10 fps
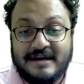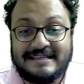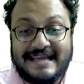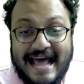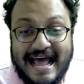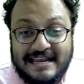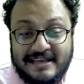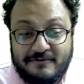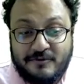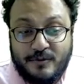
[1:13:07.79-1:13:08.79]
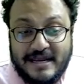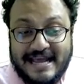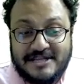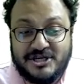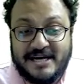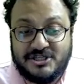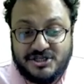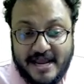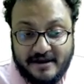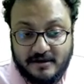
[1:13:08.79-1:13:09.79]
then I'll give queen h8
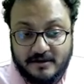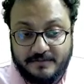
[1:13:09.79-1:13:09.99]
check